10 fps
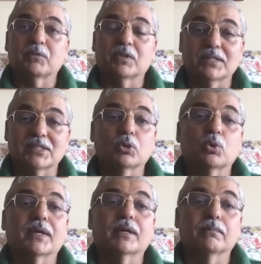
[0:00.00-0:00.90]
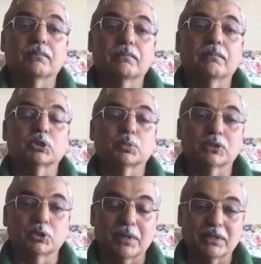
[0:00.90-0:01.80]
things are looking much,
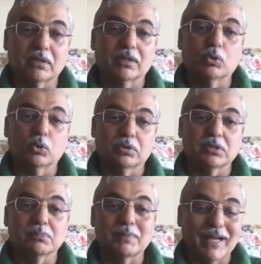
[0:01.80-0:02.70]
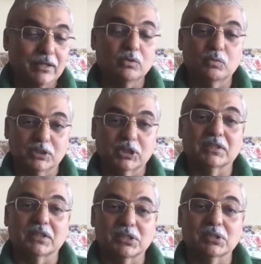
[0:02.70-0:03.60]
much better and growth is back, which I
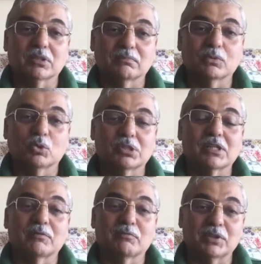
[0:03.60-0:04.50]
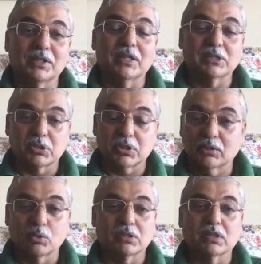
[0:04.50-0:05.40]
think is a good sign for the industry
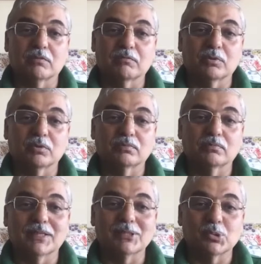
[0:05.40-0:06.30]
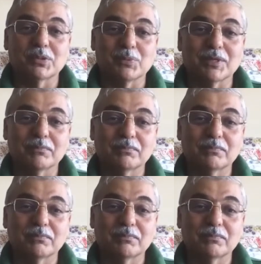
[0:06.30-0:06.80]
and good sign for dentsu as well.